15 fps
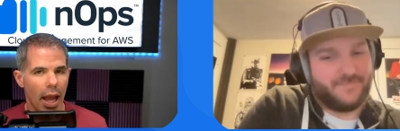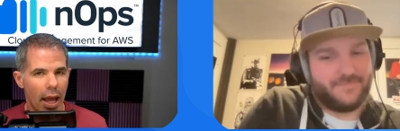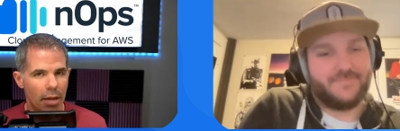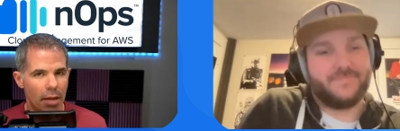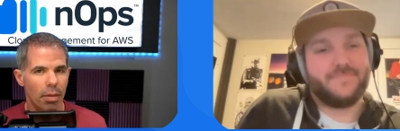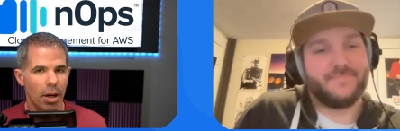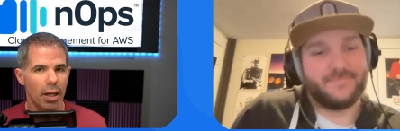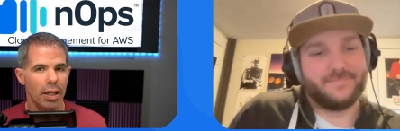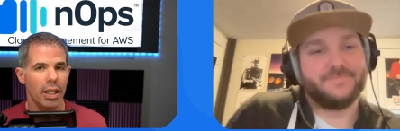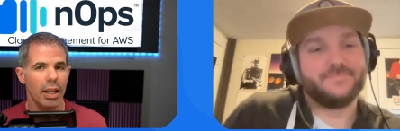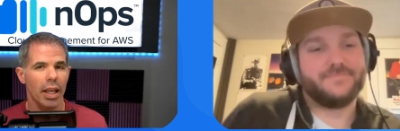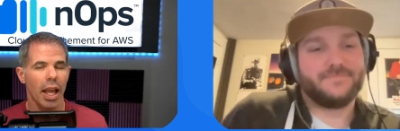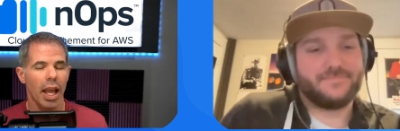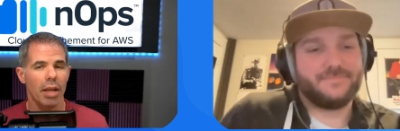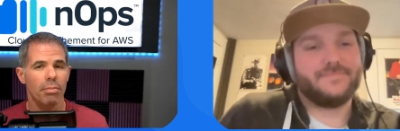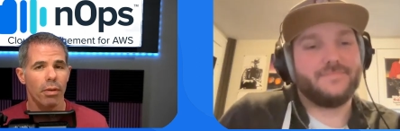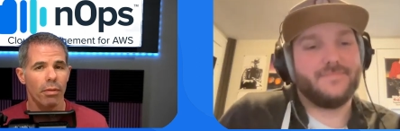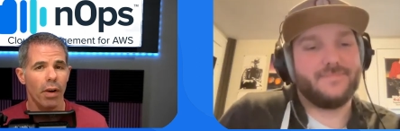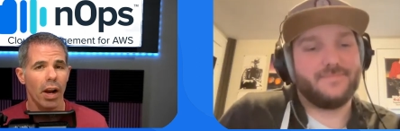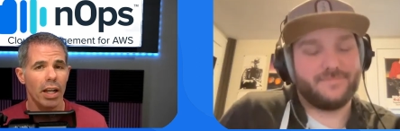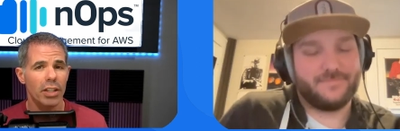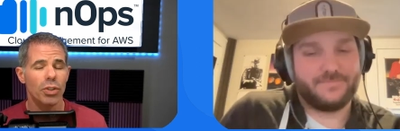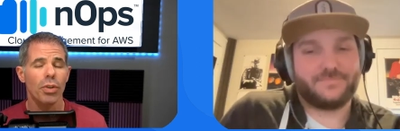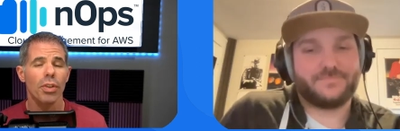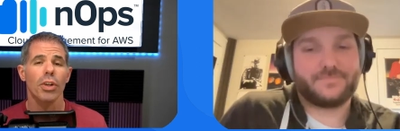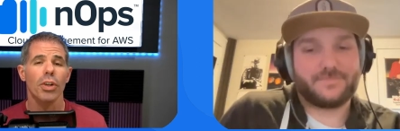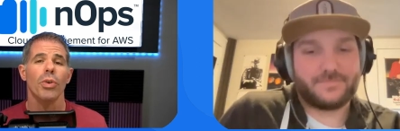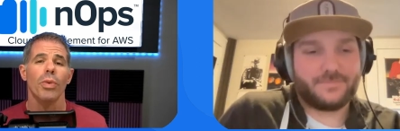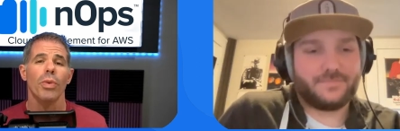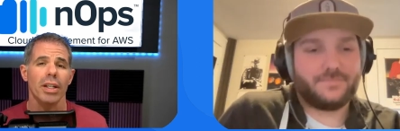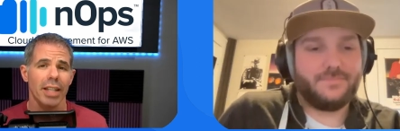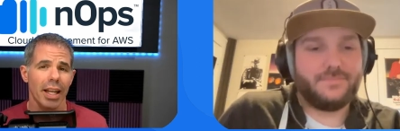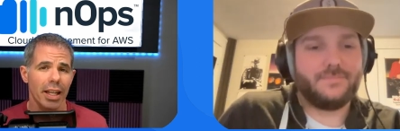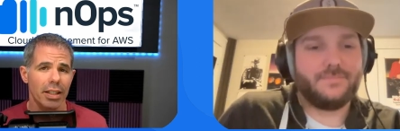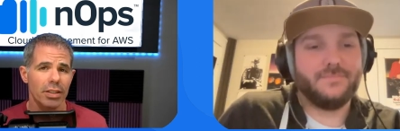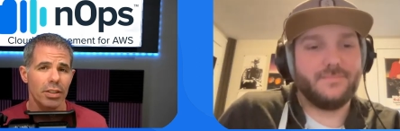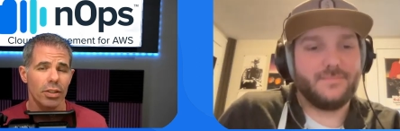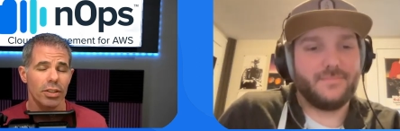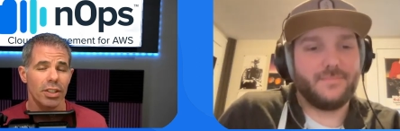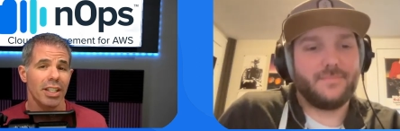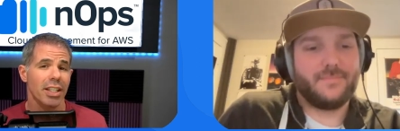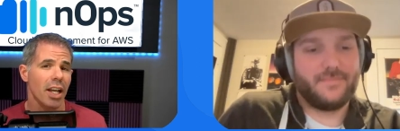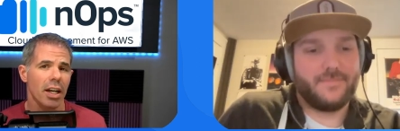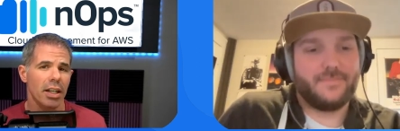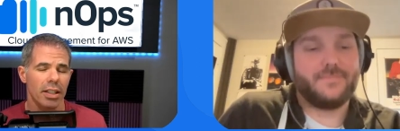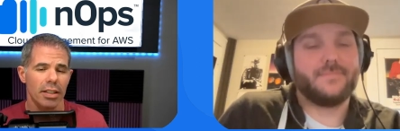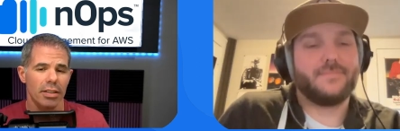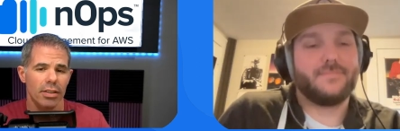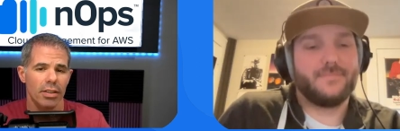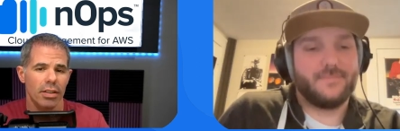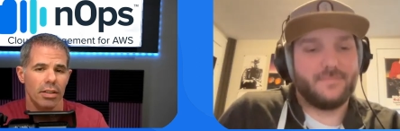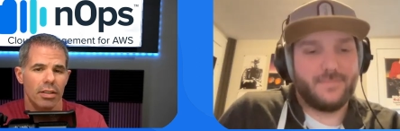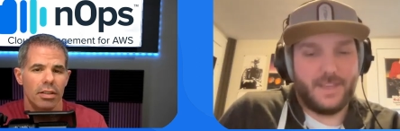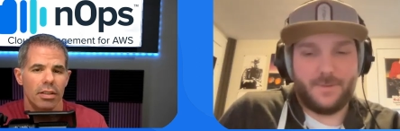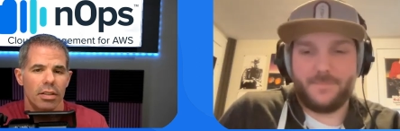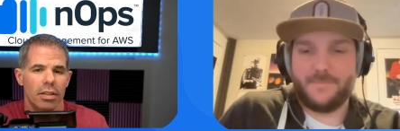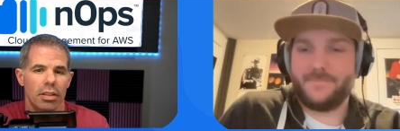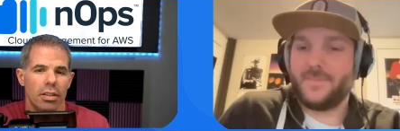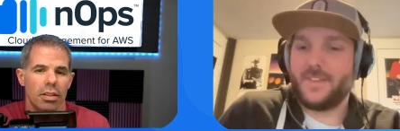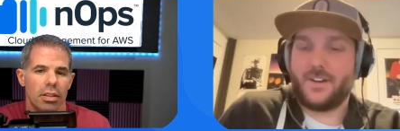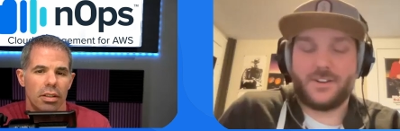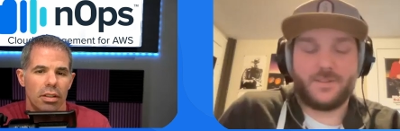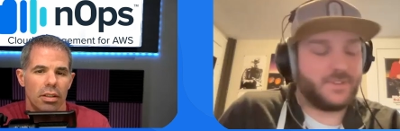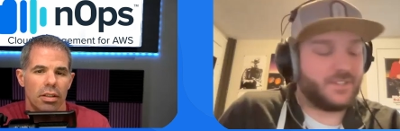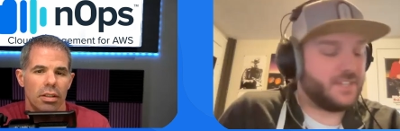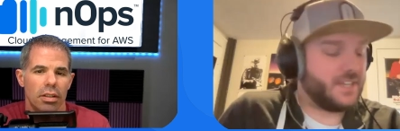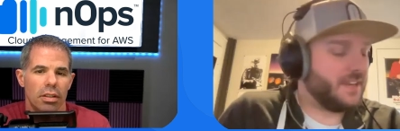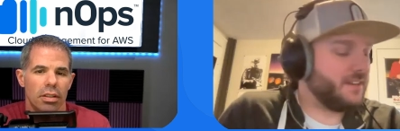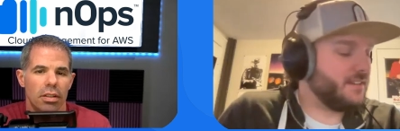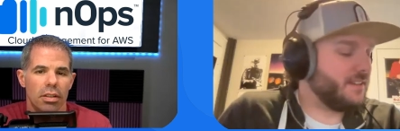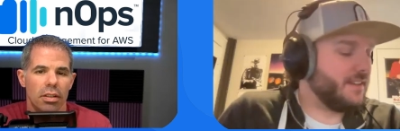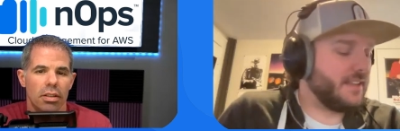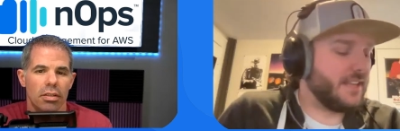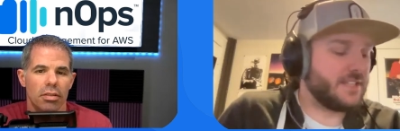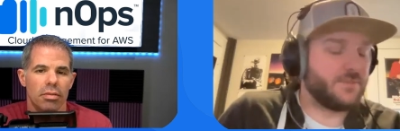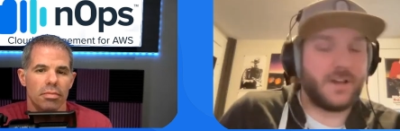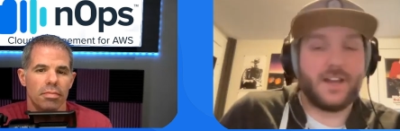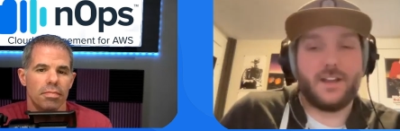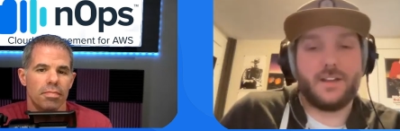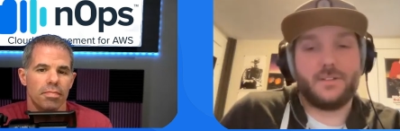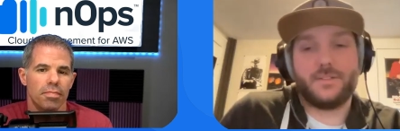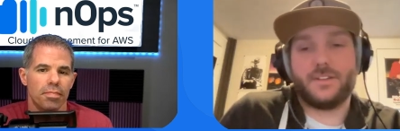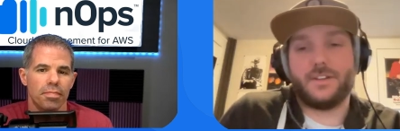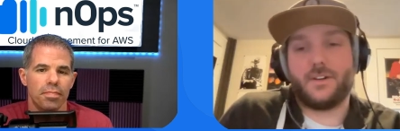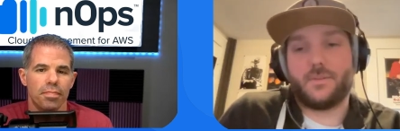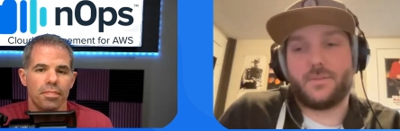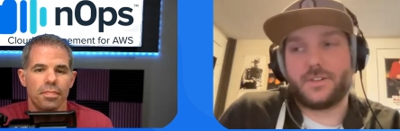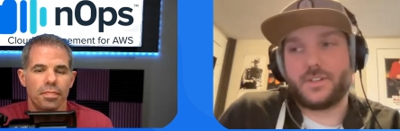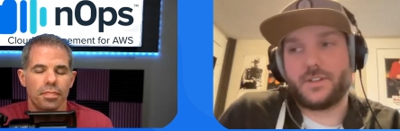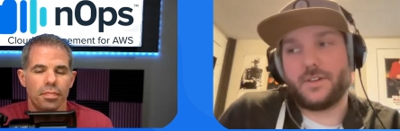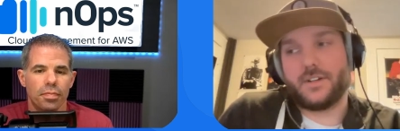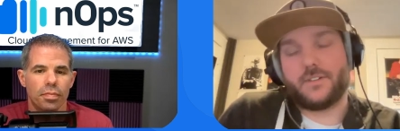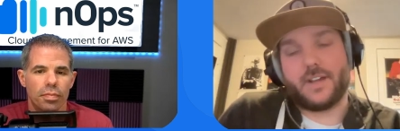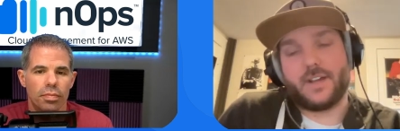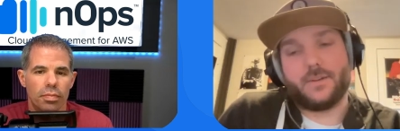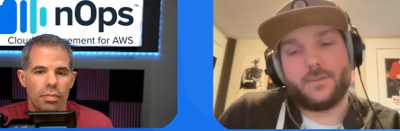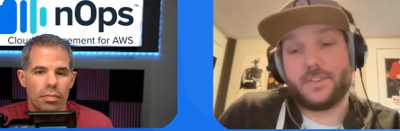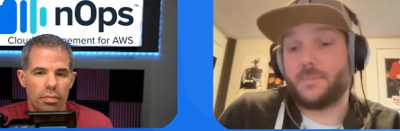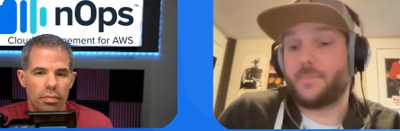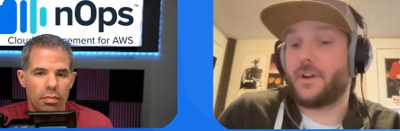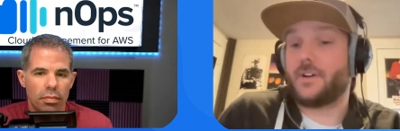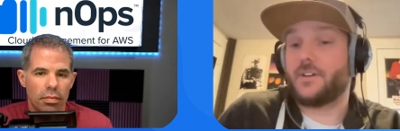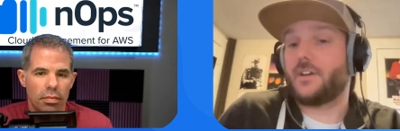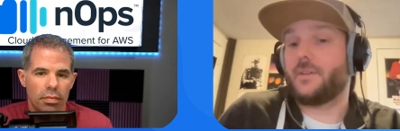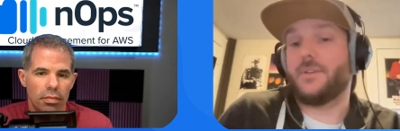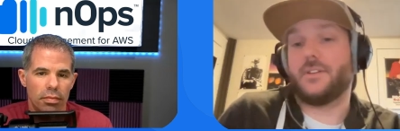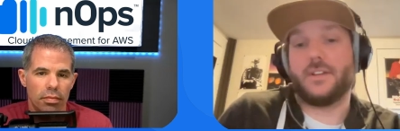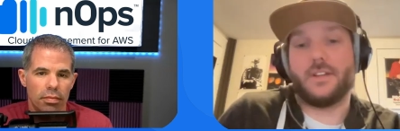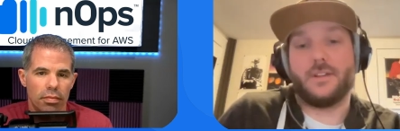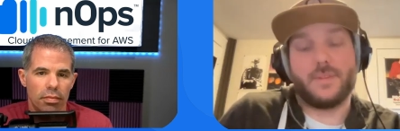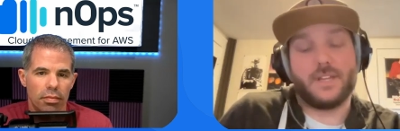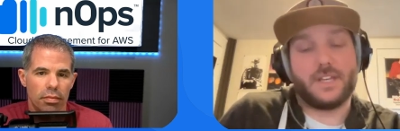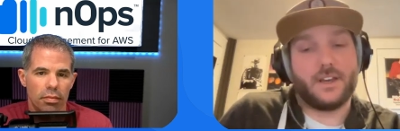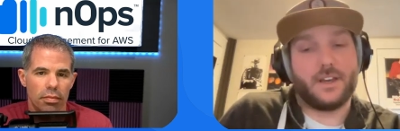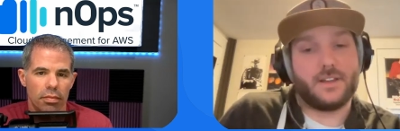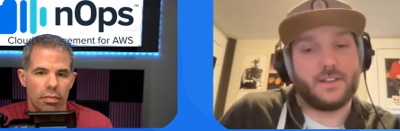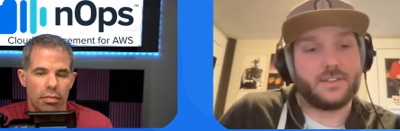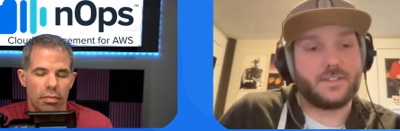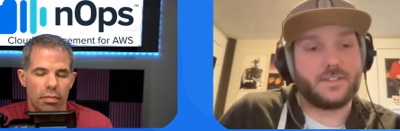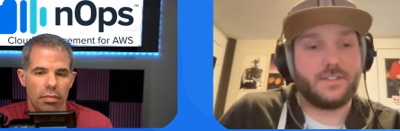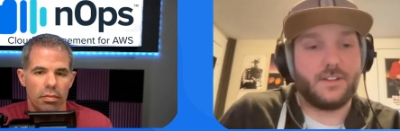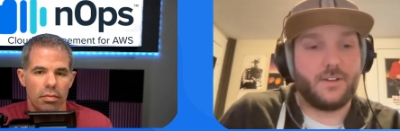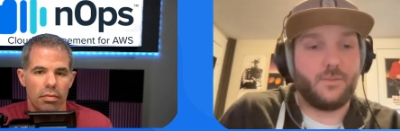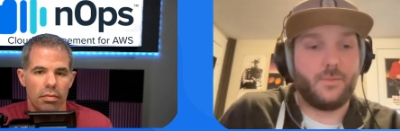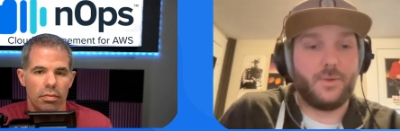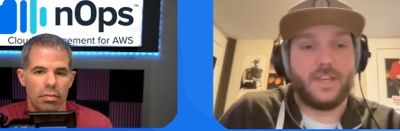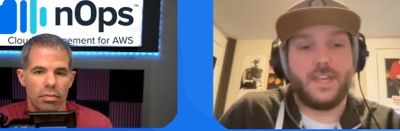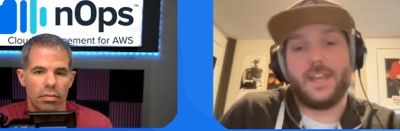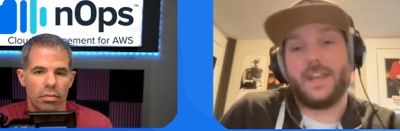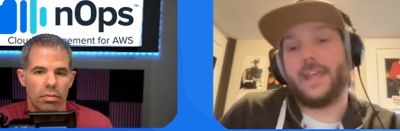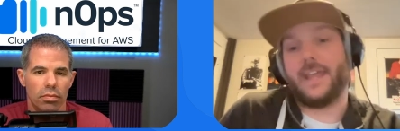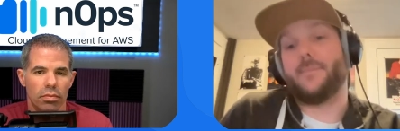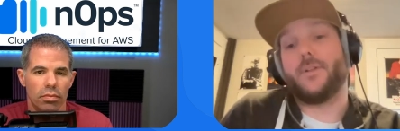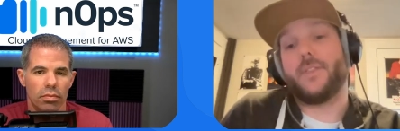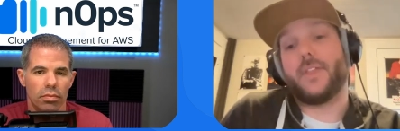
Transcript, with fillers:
Speaker 1: and money and provide you the correct answers and guidance. Yep. 100% and that's why
Speaker 2: you know we're so integrated with the partner community because you know we enable